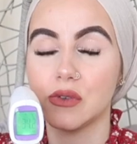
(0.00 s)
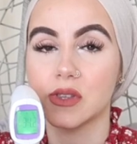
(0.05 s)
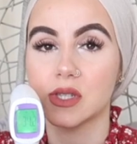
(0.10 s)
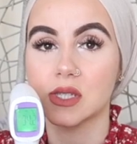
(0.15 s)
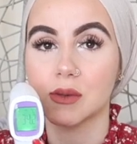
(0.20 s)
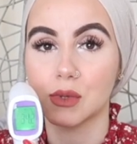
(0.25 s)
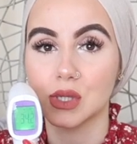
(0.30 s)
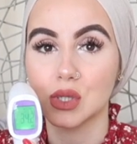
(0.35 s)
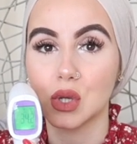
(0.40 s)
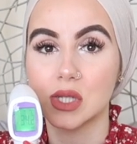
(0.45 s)
you,
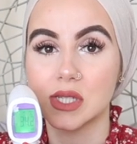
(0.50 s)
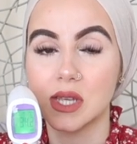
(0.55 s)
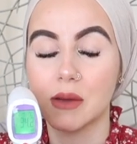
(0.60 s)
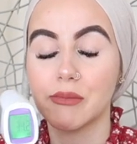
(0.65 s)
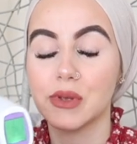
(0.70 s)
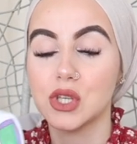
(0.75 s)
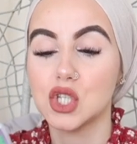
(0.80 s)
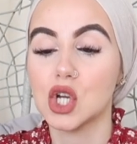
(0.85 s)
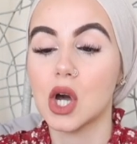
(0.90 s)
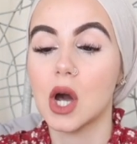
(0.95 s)
someone's got a
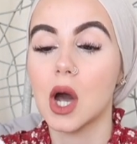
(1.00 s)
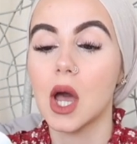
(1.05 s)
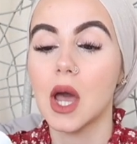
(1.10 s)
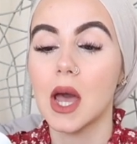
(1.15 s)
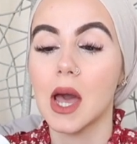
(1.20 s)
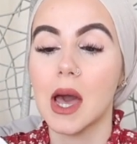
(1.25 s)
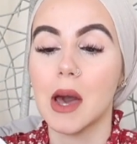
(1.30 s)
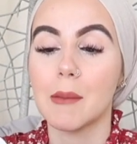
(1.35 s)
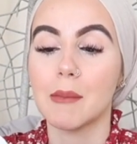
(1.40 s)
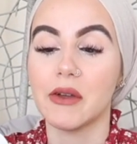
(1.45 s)
temperature
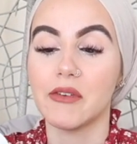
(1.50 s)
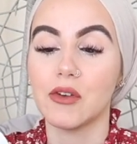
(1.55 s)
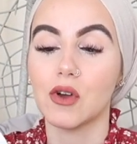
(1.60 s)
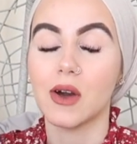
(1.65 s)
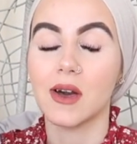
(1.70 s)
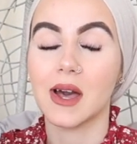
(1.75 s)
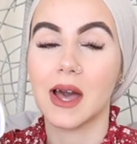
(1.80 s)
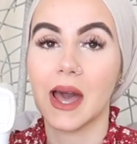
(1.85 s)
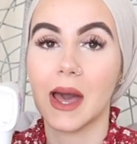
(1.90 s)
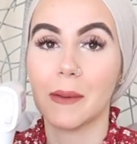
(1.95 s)
but if you've
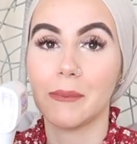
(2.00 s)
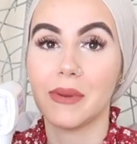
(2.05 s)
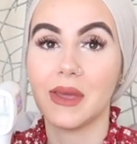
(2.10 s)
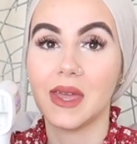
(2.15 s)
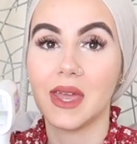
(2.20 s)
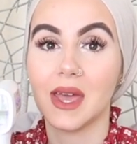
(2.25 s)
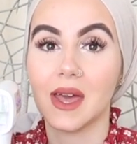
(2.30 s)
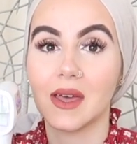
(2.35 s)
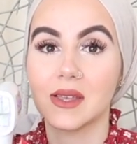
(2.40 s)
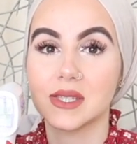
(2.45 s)
got a
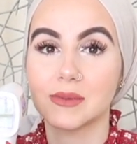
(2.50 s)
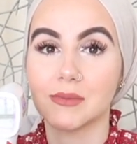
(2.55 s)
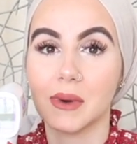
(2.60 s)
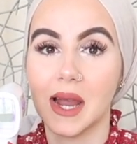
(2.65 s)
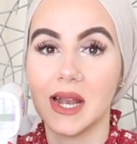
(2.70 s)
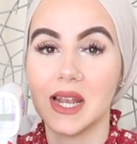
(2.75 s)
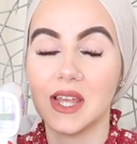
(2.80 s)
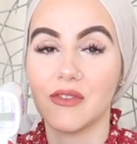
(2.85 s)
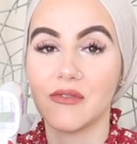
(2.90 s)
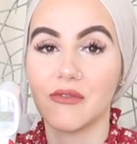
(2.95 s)
happy uh,
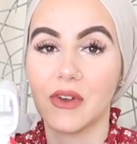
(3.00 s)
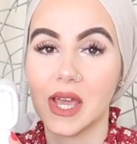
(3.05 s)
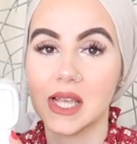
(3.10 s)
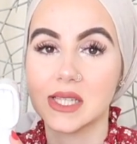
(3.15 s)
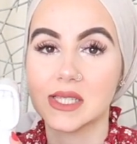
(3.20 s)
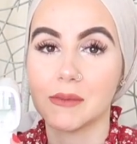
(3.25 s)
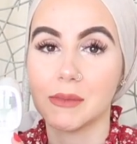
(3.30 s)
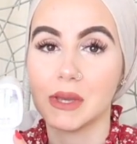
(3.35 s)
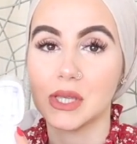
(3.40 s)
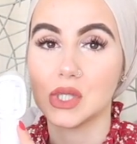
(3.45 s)
smiley
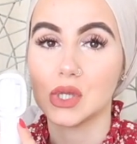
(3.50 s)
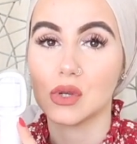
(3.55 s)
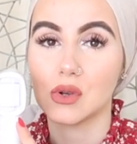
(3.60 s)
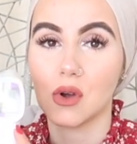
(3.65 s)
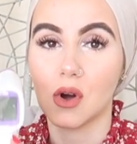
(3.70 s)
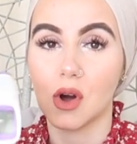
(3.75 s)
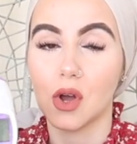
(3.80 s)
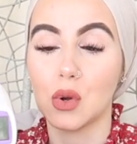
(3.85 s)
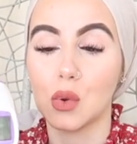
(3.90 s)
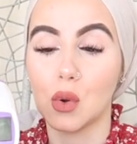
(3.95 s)
face that means you've
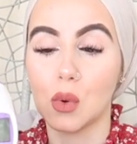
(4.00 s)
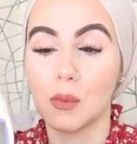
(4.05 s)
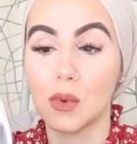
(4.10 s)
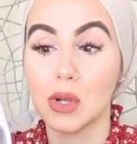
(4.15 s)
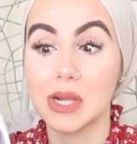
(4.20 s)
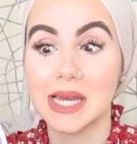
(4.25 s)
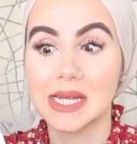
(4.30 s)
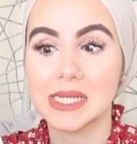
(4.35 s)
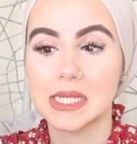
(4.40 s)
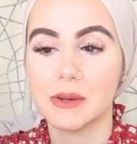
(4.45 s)
got a
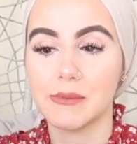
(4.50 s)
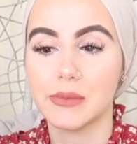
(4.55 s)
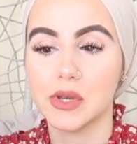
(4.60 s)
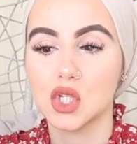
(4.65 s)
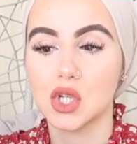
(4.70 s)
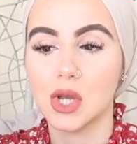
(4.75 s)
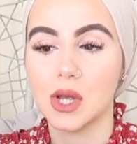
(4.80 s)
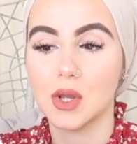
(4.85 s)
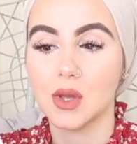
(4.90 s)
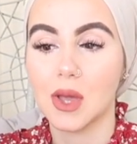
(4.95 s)
normal uh,
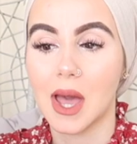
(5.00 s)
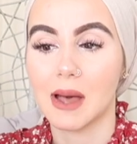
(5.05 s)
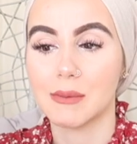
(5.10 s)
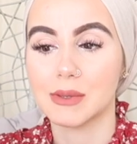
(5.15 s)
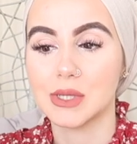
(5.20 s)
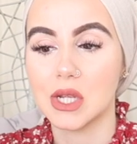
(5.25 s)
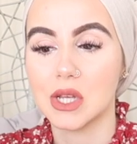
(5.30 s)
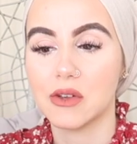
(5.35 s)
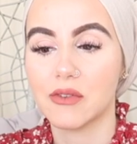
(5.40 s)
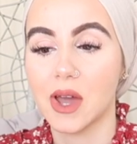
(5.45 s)
temperature and you're
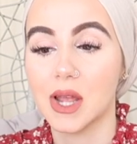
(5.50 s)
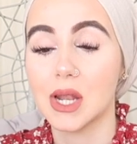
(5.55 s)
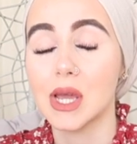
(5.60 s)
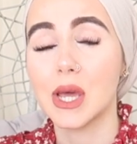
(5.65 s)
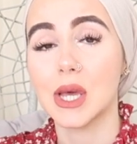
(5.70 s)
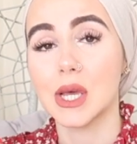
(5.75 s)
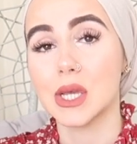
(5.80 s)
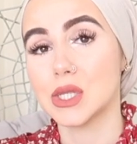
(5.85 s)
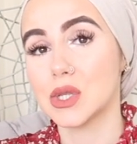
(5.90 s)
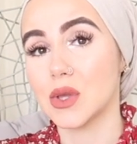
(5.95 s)
absolutely fine
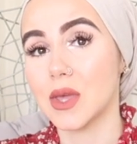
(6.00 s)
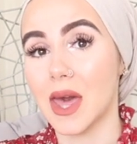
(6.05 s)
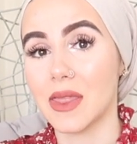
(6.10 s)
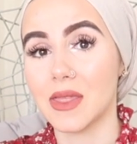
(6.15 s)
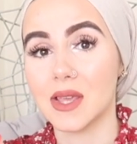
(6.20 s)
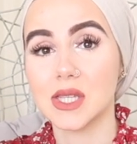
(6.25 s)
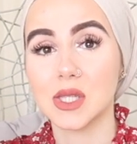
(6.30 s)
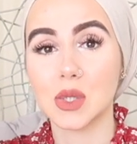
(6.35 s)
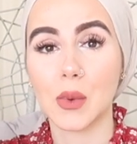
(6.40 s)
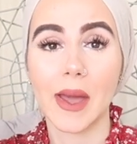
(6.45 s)
so yeah
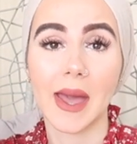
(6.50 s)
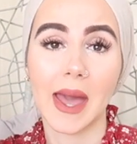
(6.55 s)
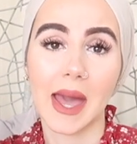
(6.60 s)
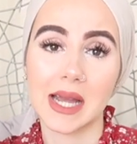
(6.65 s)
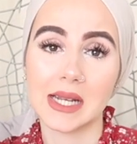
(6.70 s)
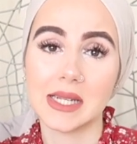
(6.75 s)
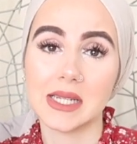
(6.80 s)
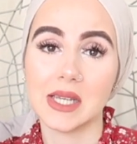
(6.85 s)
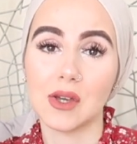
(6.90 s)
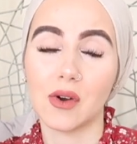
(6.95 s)
this is quite
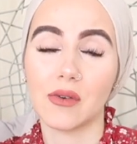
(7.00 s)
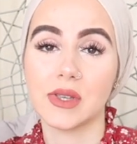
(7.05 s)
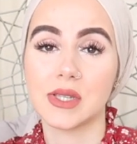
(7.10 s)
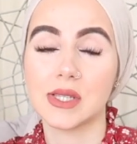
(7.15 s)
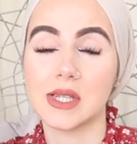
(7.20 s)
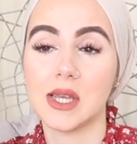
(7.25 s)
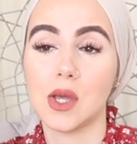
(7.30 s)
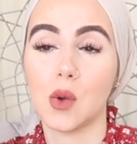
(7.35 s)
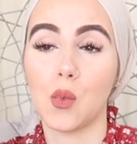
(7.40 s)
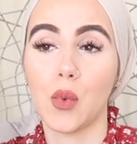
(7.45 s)
handy
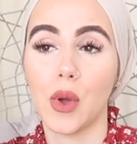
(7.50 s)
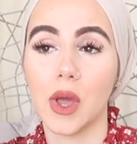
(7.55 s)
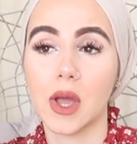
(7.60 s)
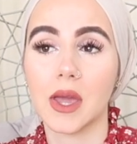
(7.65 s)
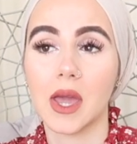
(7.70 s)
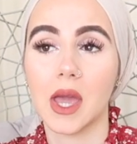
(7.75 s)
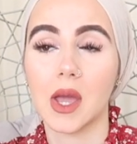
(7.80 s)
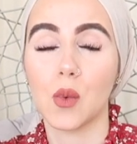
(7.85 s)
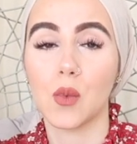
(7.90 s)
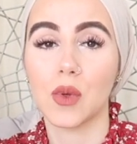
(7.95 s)
obviously
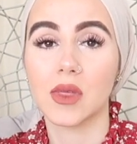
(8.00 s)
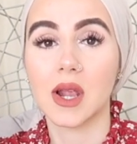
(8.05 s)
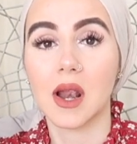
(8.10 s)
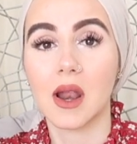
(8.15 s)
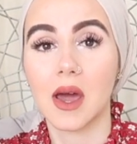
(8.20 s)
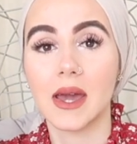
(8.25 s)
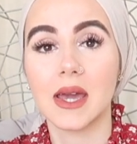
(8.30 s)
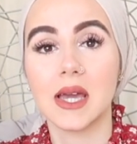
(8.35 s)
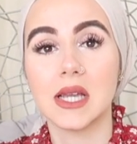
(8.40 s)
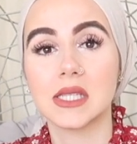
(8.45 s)
working with
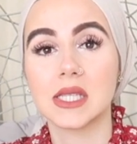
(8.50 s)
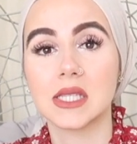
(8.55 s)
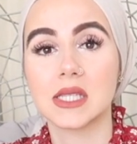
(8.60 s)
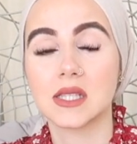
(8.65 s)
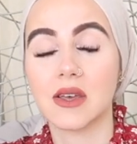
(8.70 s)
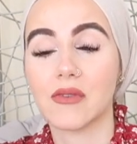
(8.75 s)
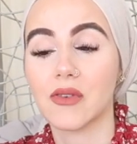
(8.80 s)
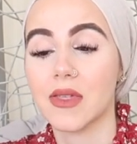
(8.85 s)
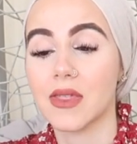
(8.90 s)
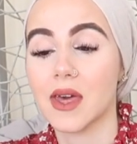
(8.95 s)
clients and
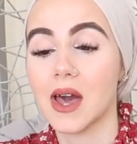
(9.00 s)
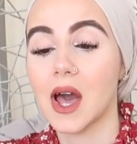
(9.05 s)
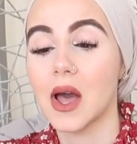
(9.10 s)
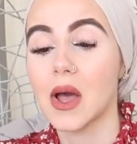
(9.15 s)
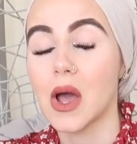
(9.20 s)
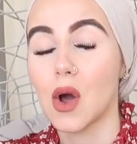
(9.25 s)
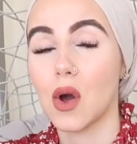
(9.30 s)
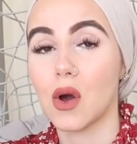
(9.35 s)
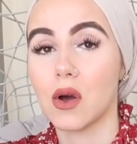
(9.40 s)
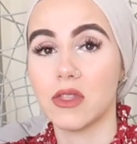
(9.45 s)
stuff like that
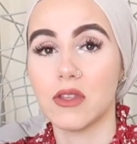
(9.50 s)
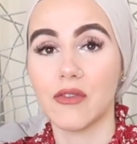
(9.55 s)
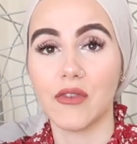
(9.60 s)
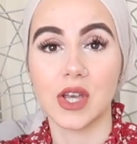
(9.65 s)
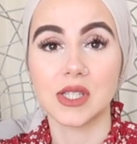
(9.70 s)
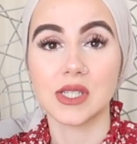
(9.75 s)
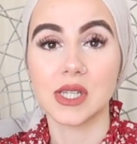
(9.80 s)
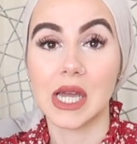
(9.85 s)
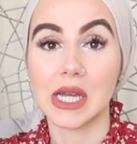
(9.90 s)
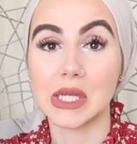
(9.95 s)
the
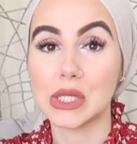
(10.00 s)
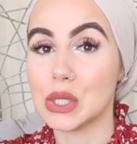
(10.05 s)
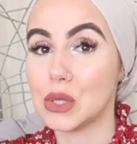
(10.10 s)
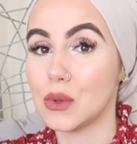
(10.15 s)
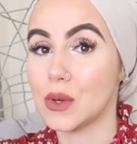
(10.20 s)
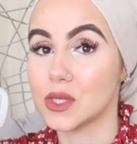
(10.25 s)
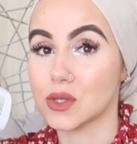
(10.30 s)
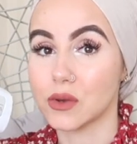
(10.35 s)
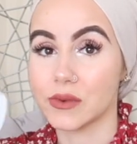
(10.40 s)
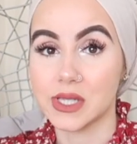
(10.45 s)
first thing i do
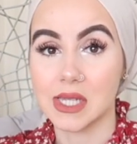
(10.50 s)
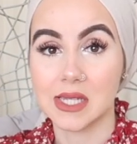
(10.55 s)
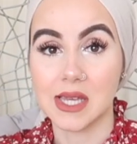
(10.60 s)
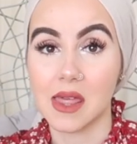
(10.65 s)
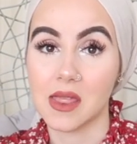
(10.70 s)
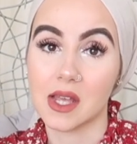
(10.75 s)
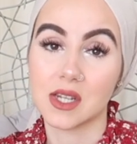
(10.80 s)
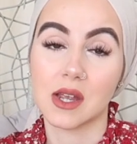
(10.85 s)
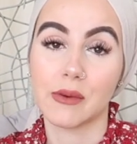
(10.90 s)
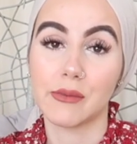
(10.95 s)
is obviously
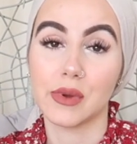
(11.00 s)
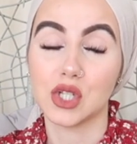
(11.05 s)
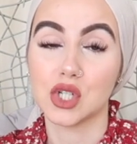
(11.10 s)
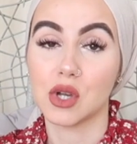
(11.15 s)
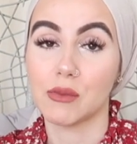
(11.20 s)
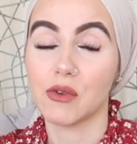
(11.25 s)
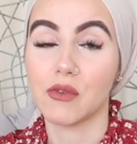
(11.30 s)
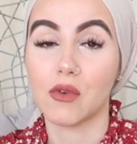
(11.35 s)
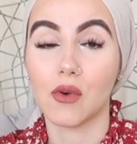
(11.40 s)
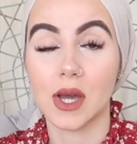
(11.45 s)
take their
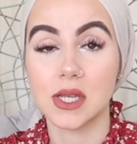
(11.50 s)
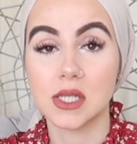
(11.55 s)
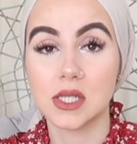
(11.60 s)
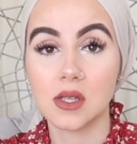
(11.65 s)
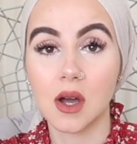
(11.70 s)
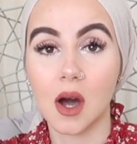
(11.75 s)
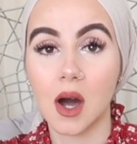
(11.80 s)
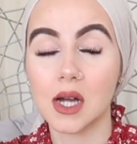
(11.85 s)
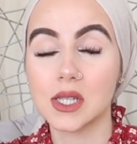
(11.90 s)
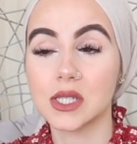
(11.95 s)
temperature before i
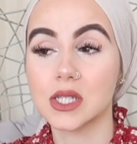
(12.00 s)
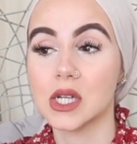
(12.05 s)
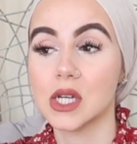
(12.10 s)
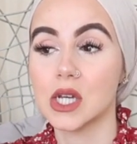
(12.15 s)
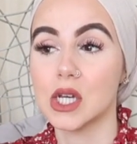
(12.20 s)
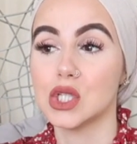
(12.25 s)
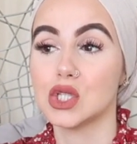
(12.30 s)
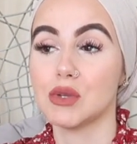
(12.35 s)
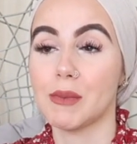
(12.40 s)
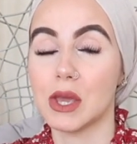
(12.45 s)
start
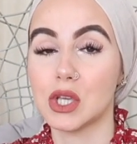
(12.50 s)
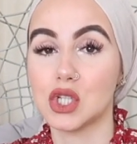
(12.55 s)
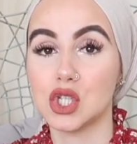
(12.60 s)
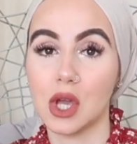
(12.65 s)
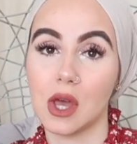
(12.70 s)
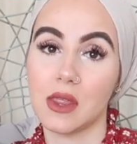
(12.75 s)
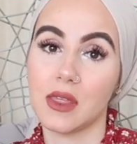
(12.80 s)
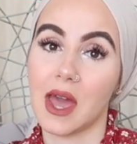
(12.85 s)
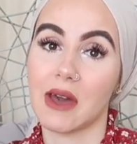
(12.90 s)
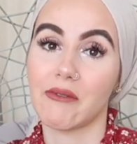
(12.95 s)
to make
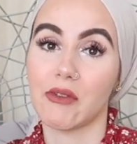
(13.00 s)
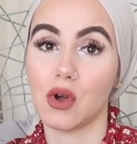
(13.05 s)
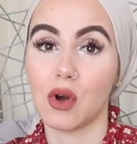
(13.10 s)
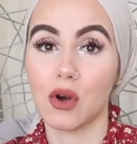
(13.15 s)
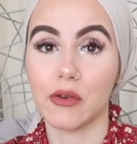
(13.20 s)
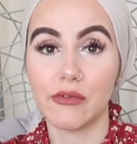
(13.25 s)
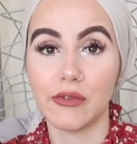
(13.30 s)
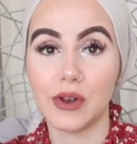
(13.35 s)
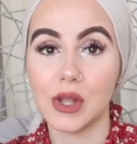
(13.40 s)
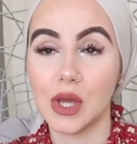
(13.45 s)
sure they haven't
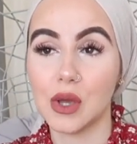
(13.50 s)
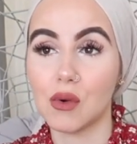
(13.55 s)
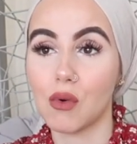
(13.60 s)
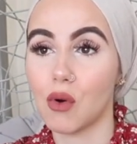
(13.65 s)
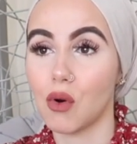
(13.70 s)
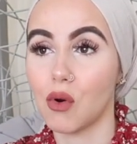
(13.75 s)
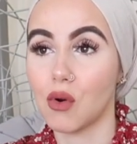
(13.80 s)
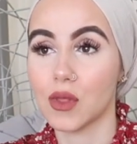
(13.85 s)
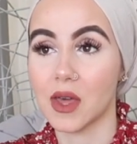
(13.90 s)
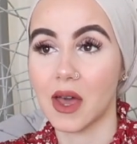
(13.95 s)
got a flu
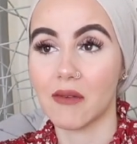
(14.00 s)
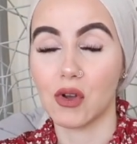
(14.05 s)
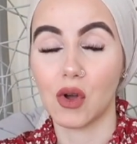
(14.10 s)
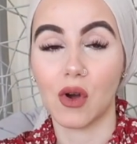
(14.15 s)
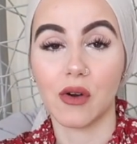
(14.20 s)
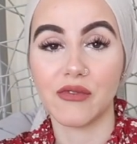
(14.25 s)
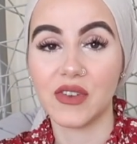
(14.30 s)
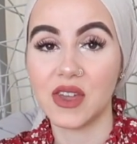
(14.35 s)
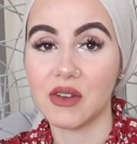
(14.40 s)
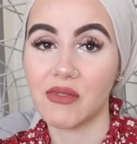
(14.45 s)
or they haven't
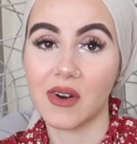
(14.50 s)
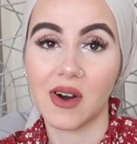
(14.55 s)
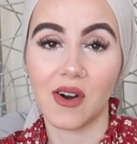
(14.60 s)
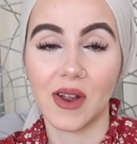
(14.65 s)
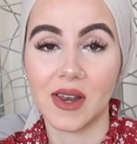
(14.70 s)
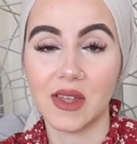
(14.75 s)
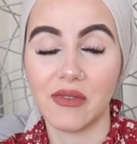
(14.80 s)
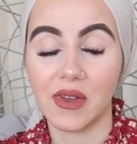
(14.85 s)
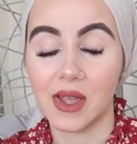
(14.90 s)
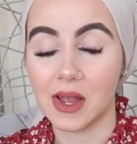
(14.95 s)
got a fever or
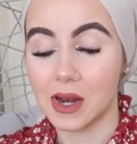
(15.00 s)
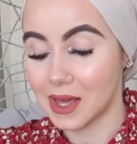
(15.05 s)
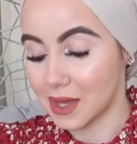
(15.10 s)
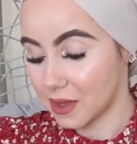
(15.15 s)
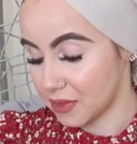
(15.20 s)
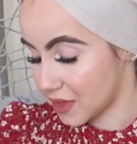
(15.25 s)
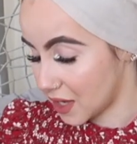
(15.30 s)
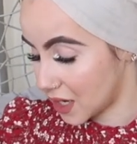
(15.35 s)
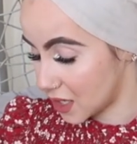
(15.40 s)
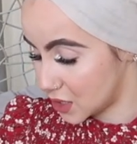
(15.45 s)
anything
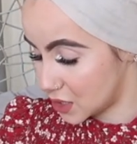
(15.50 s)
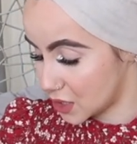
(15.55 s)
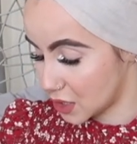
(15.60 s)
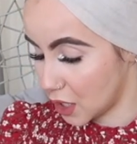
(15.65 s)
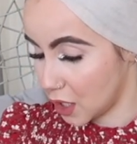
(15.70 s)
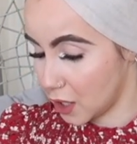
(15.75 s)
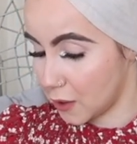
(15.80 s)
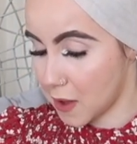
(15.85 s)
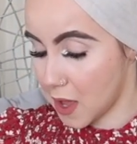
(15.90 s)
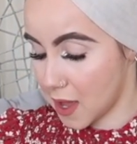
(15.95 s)
like that so
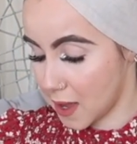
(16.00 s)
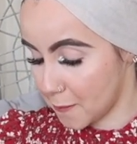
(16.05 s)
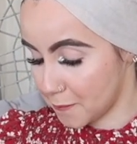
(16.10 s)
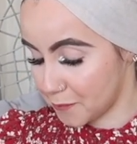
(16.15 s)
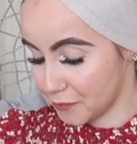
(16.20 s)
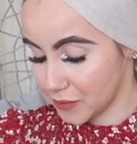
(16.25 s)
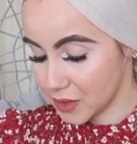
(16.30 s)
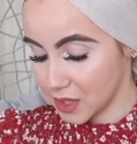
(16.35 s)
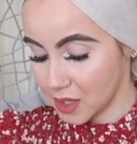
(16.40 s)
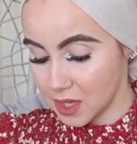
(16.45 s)
um